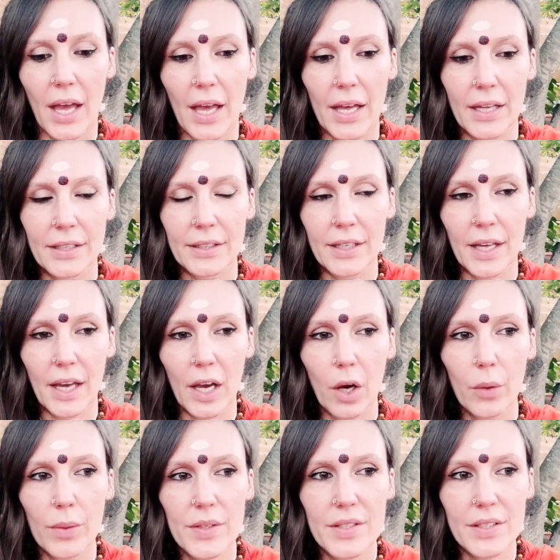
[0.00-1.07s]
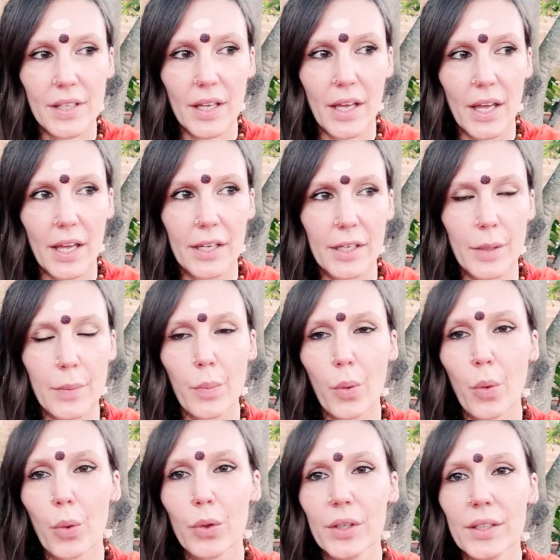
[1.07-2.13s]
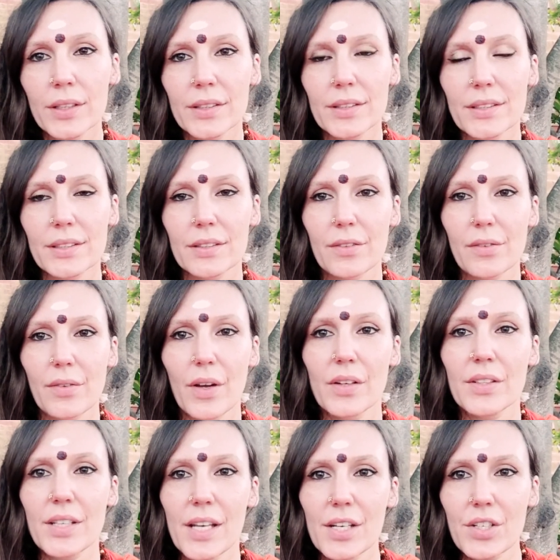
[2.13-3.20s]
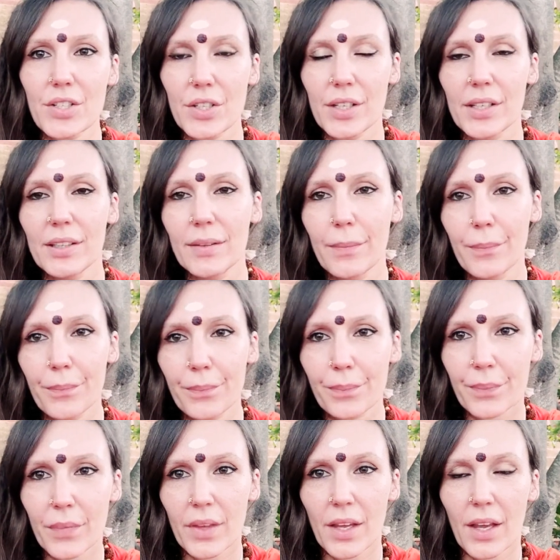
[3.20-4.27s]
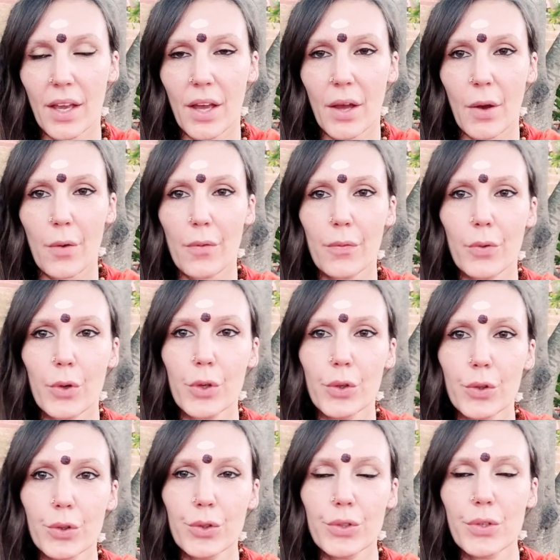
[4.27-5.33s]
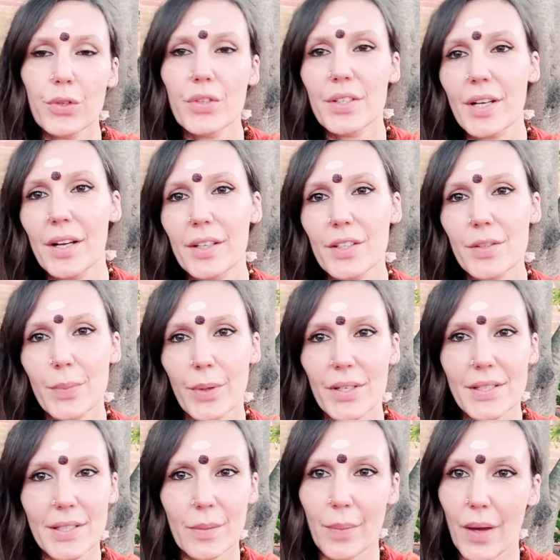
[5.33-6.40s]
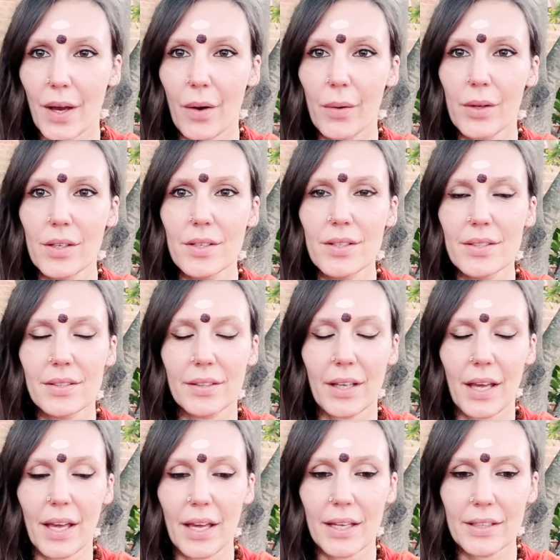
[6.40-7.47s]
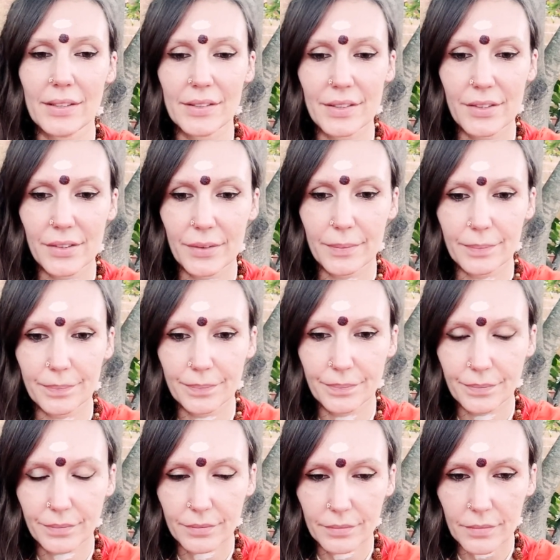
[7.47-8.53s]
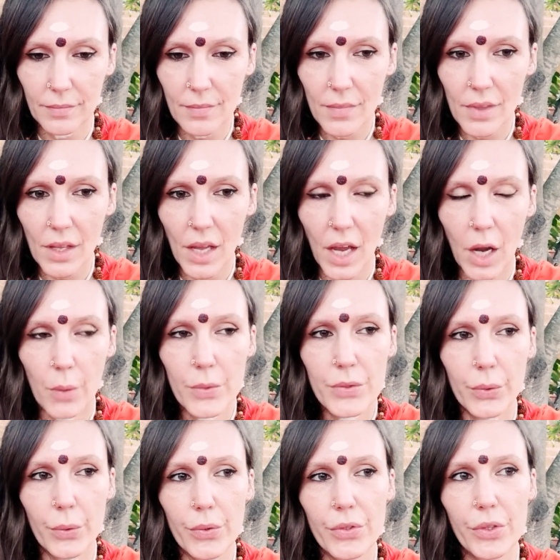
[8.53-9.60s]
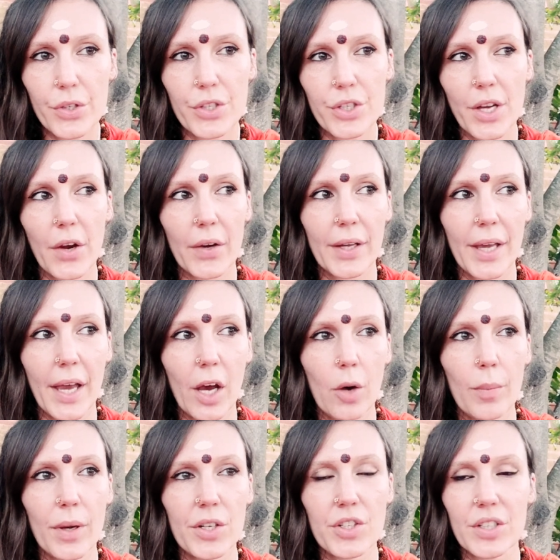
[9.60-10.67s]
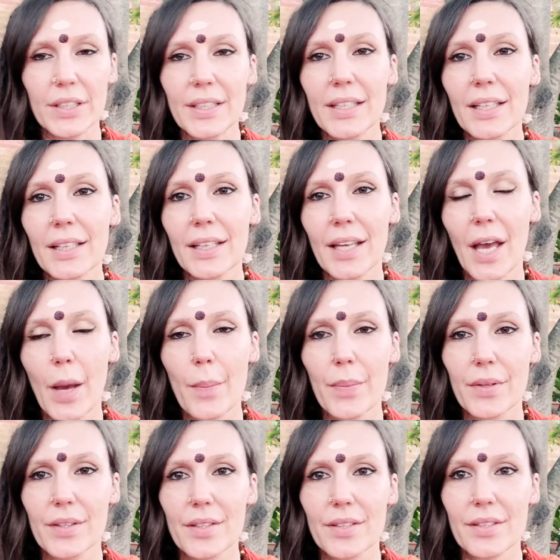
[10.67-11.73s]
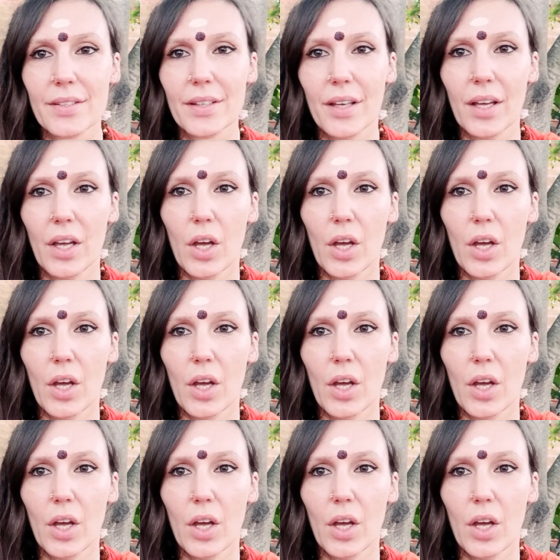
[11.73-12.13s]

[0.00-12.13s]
and how it's an important foundation for you to start expressing powers. And I was also sharing how much healing happens